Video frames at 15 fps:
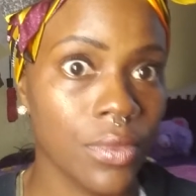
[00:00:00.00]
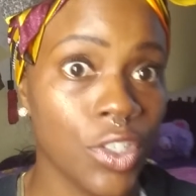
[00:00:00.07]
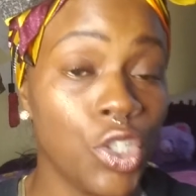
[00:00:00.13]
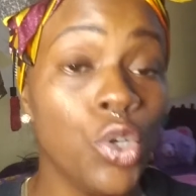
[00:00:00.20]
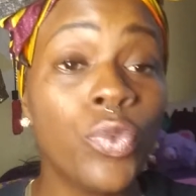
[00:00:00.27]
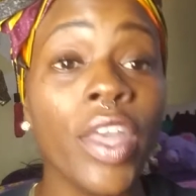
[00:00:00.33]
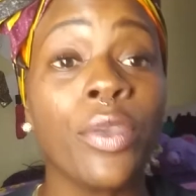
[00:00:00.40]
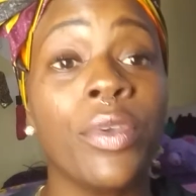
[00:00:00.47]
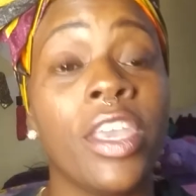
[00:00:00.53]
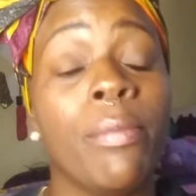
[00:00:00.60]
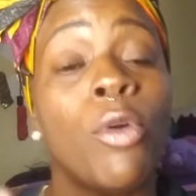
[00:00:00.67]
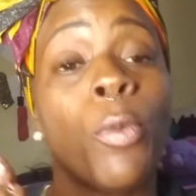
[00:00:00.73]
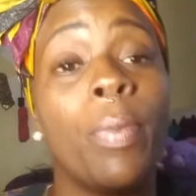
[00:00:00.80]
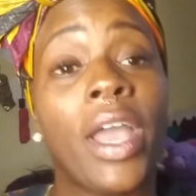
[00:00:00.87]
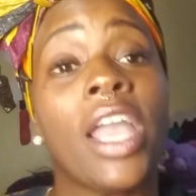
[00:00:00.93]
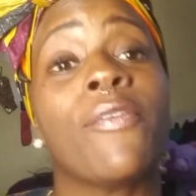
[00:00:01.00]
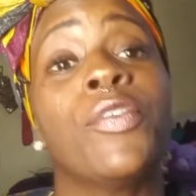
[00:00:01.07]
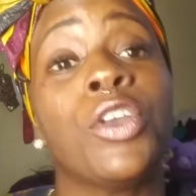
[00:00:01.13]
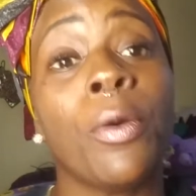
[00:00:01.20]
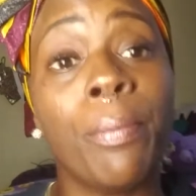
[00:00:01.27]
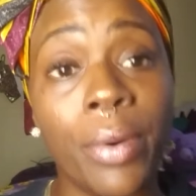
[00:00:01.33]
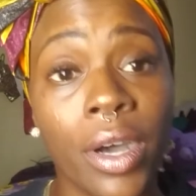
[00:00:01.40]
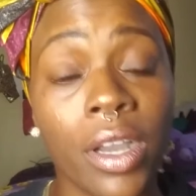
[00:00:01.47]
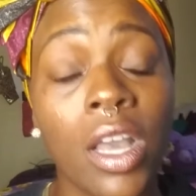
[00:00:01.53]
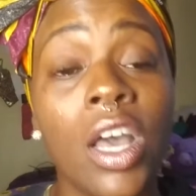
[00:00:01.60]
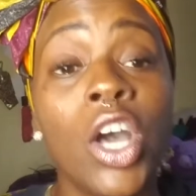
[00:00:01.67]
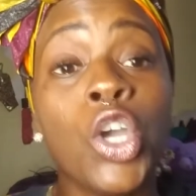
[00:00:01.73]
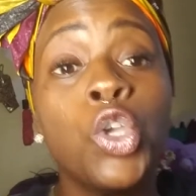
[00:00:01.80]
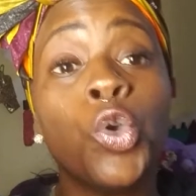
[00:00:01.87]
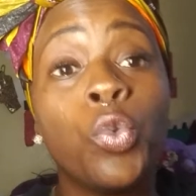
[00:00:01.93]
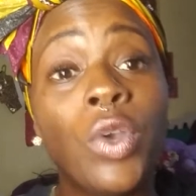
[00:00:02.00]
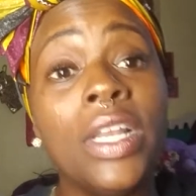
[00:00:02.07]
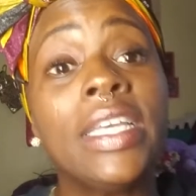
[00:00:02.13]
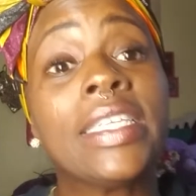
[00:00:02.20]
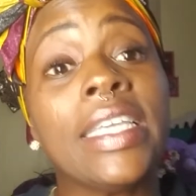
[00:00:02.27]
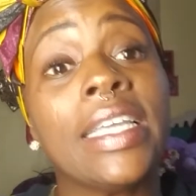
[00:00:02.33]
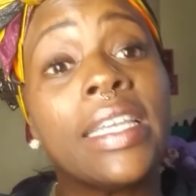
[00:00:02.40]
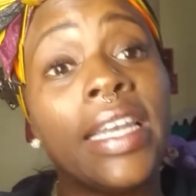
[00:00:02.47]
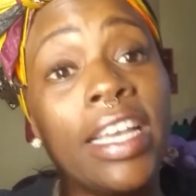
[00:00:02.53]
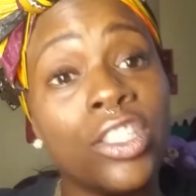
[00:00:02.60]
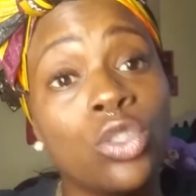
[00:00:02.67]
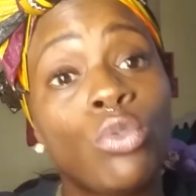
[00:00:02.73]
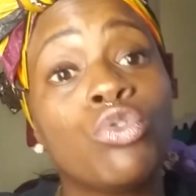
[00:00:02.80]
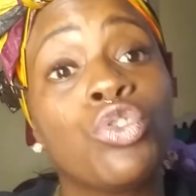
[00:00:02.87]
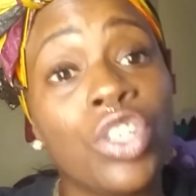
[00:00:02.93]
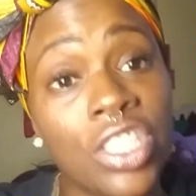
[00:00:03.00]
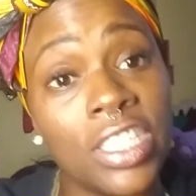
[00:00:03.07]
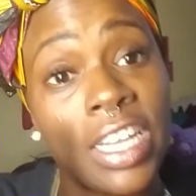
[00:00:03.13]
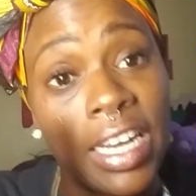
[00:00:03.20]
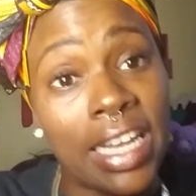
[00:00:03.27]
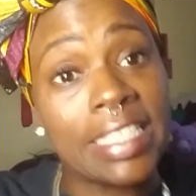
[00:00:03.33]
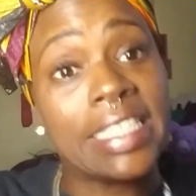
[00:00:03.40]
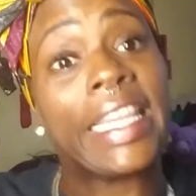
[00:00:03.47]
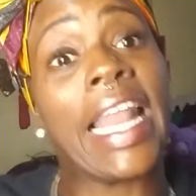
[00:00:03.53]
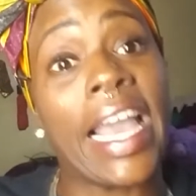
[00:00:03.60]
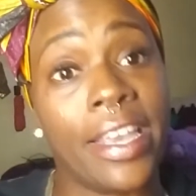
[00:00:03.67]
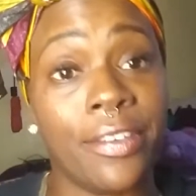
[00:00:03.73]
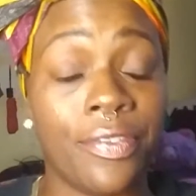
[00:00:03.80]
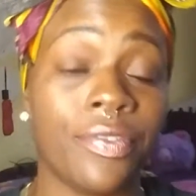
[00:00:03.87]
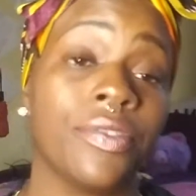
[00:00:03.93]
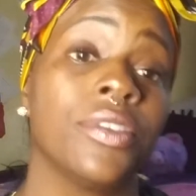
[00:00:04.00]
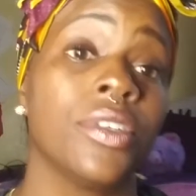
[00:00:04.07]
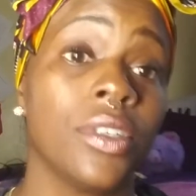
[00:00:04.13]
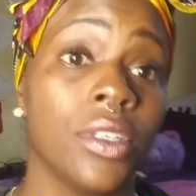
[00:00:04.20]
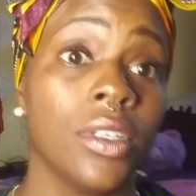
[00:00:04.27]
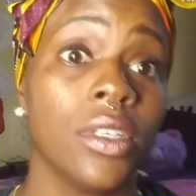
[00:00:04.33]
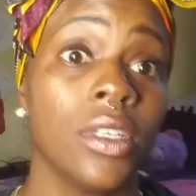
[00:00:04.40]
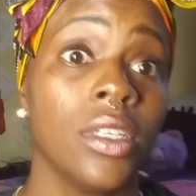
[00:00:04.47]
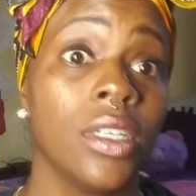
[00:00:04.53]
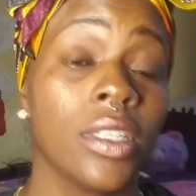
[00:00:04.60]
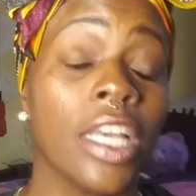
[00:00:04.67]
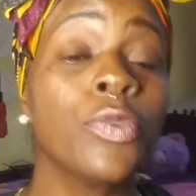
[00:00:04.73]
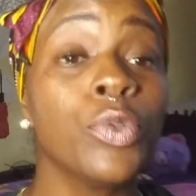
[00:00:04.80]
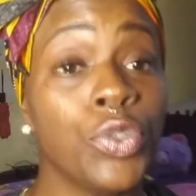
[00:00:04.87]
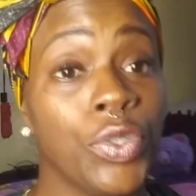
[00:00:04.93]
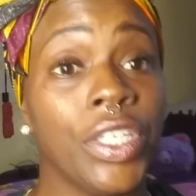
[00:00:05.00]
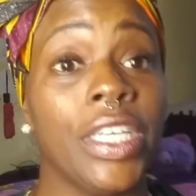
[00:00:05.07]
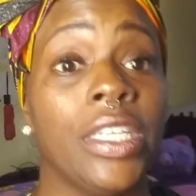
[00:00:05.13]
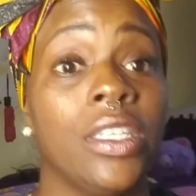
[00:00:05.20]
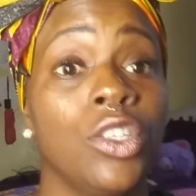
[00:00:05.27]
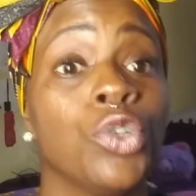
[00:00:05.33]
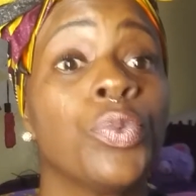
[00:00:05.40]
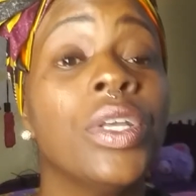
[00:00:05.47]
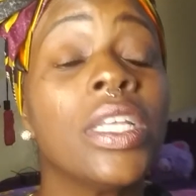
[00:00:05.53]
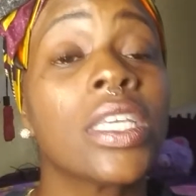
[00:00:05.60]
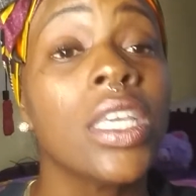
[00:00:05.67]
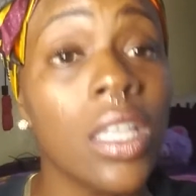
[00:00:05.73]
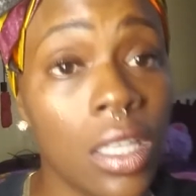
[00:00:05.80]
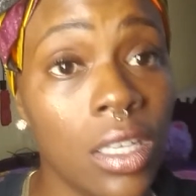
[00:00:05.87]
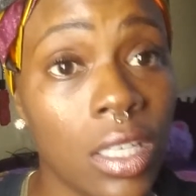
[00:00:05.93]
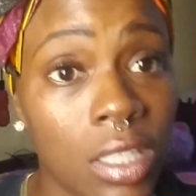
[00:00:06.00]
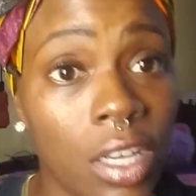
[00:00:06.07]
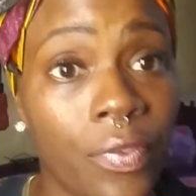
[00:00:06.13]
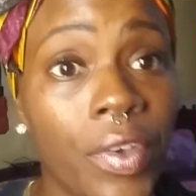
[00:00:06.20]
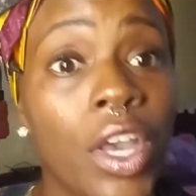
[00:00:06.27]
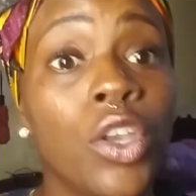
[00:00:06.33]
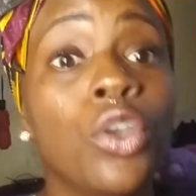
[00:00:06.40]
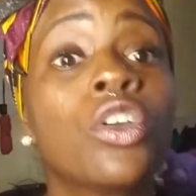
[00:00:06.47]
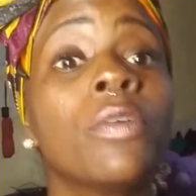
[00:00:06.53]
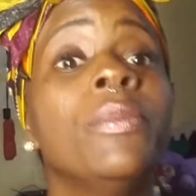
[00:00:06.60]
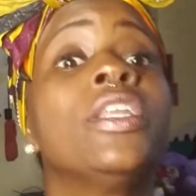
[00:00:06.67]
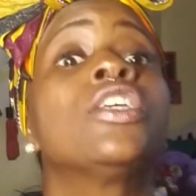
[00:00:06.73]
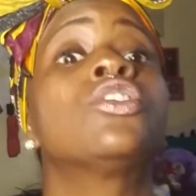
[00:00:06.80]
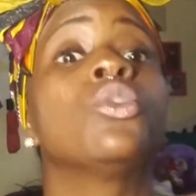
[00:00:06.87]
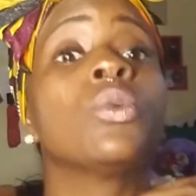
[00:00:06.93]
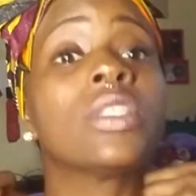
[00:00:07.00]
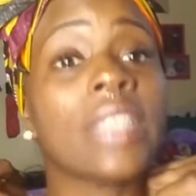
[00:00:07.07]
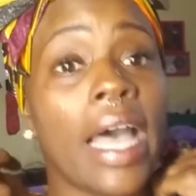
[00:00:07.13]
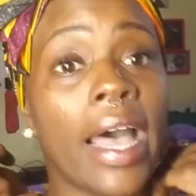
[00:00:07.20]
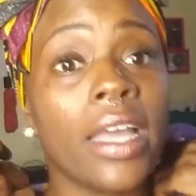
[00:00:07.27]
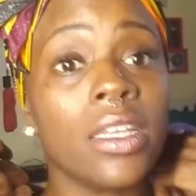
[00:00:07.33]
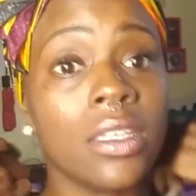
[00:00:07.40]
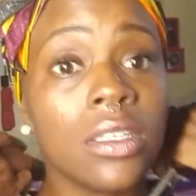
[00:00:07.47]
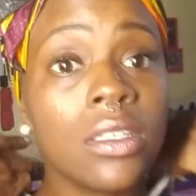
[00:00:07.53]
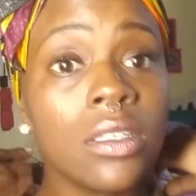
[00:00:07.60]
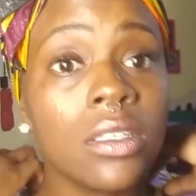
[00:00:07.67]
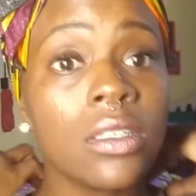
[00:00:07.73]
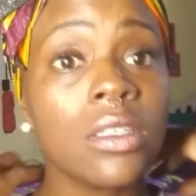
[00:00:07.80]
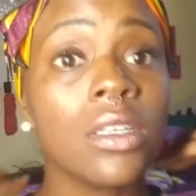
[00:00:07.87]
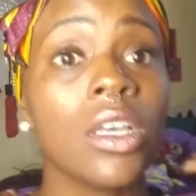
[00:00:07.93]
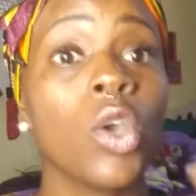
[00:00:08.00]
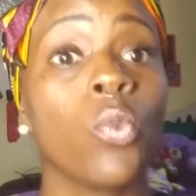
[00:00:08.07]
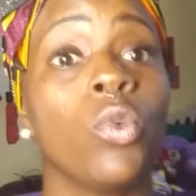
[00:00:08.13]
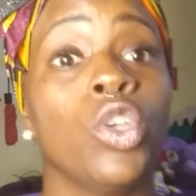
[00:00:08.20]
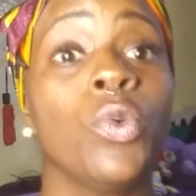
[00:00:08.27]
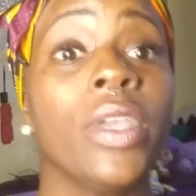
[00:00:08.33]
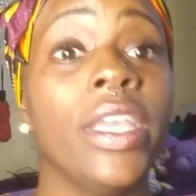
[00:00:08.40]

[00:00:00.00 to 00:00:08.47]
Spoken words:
You think you get more bang for your buck. You're really getting less nutrition and less life. That's what you're getting. You're really killing yourself. You're committing suicide when you